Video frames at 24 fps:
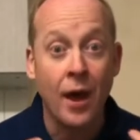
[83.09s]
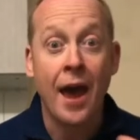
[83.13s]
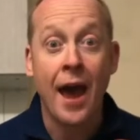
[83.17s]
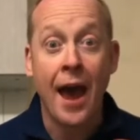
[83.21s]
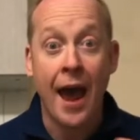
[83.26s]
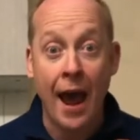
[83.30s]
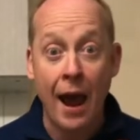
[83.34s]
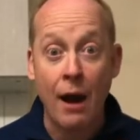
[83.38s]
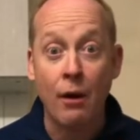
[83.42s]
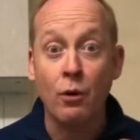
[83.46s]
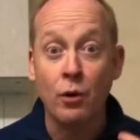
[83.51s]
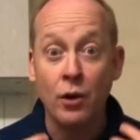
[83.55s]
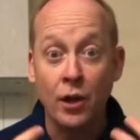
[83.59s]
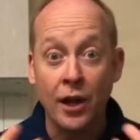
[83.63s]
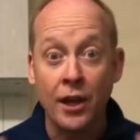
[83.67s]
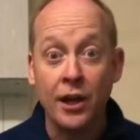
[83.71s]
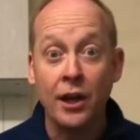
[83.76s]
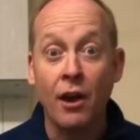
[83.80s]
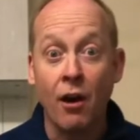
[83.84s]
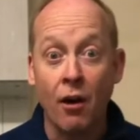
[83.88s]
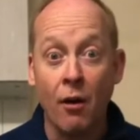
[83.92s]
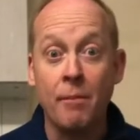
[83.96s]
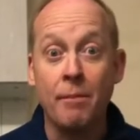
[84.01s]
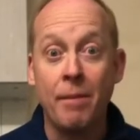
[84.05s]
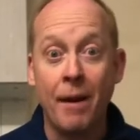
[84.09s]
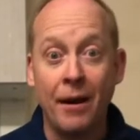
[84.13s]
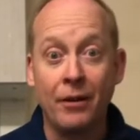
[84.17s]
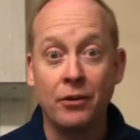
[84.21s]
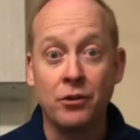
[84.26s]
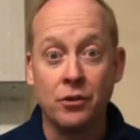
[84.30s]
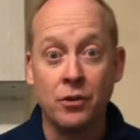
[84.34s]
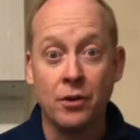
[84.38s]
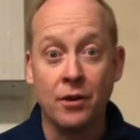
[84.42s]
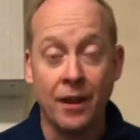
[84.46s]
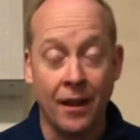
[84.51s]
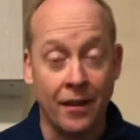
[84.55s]
How would I go about
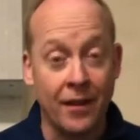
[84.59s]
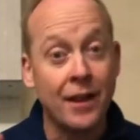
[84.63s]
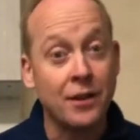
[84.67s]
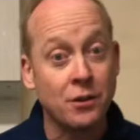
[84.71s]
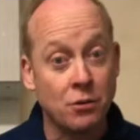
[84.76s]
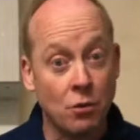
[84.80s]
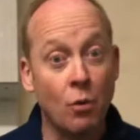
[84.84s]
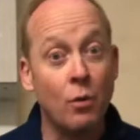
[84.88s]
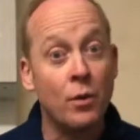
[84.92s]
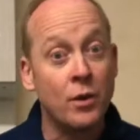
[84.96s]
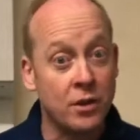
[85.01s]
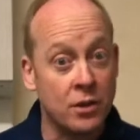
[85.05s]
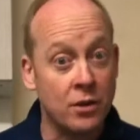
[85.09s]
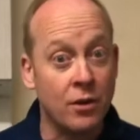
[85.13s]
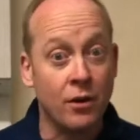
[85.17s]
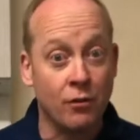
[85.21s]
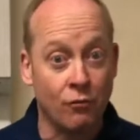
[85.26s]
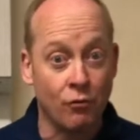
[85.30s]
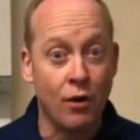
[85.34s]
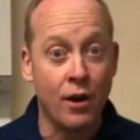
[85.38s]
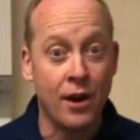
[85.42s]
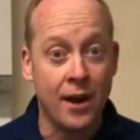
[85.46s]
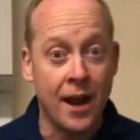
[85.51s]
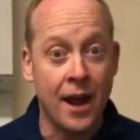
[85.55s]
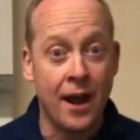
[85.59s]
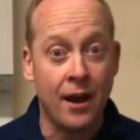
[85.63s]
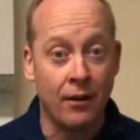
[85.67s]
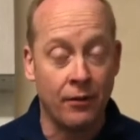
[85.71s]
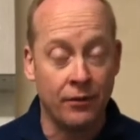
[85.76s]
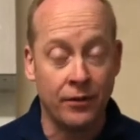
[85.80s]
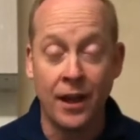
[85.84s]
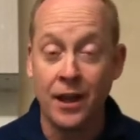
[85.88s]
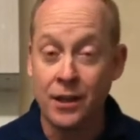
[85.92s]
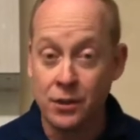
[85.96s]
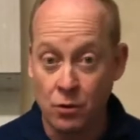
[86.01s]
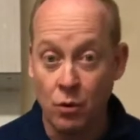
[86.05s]
doing, and that's what we're doing right now.
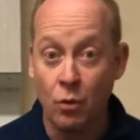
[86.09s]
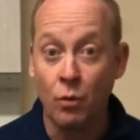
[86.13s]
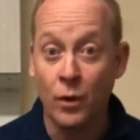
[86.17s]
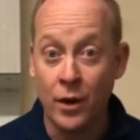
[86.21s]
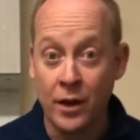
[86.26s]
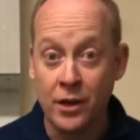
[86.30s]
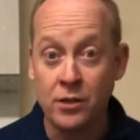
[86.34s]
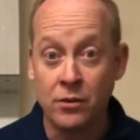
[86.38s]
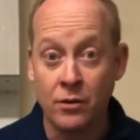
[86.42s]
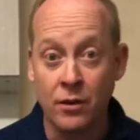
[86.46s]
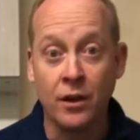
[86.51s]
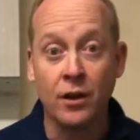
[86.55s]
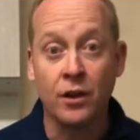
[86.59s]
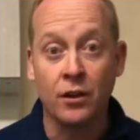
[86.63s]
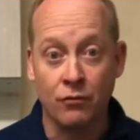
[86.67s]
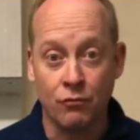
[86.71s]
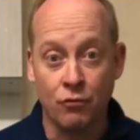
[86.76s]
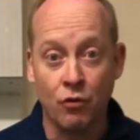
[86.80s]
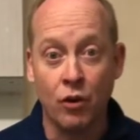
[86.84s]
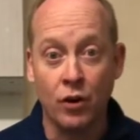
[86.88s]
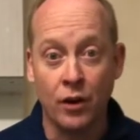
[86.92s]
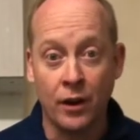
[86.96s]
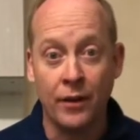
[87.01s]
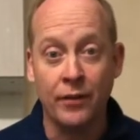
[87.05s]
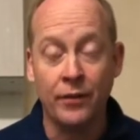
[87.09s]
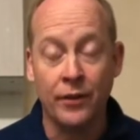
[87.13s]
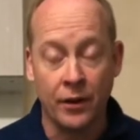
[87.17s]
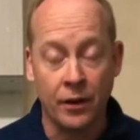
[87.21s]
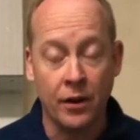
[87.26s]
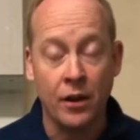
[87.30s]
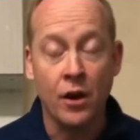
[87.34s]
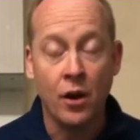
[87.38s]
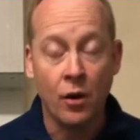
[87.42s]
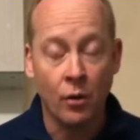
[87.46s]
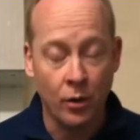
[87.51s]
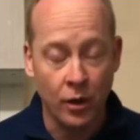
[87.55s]
That's what we're doing at the Royal London.
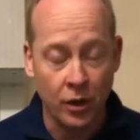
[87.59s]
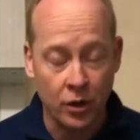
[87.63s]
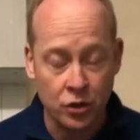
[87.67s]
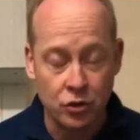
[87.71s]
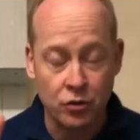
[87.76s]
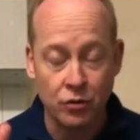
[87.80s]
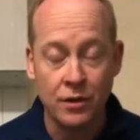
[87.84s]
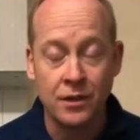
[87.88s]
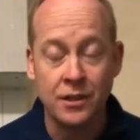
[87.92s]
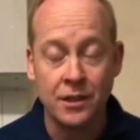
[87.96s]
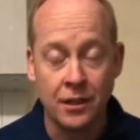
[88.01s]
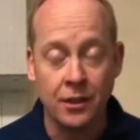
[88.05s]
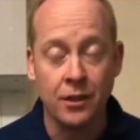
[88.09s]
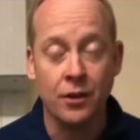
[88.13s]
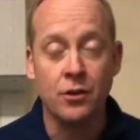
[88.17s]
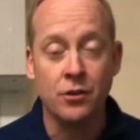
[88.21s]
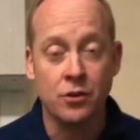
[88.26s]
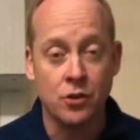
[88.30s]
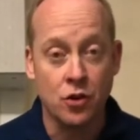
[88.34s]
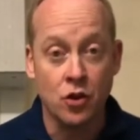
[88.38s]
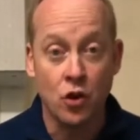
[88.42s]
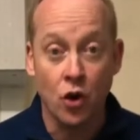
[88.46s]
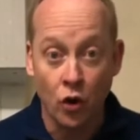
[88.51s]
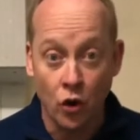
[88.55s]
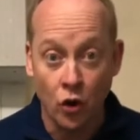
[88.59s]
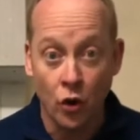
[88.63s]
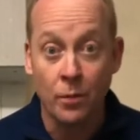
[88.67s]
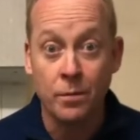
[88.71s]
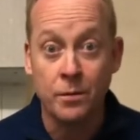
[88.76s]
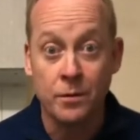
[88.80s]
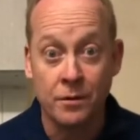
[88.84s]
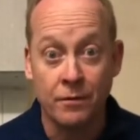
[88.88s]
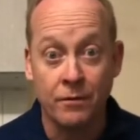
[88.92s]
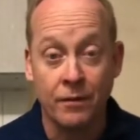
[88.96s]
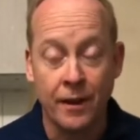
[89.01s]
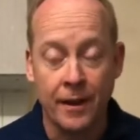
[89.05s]
We are treating those
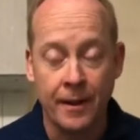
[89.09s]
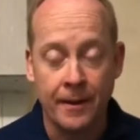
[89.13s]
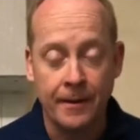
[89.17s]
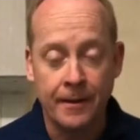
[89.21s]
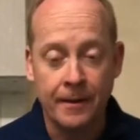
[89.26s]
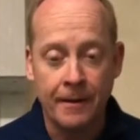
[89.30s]
non-operatively.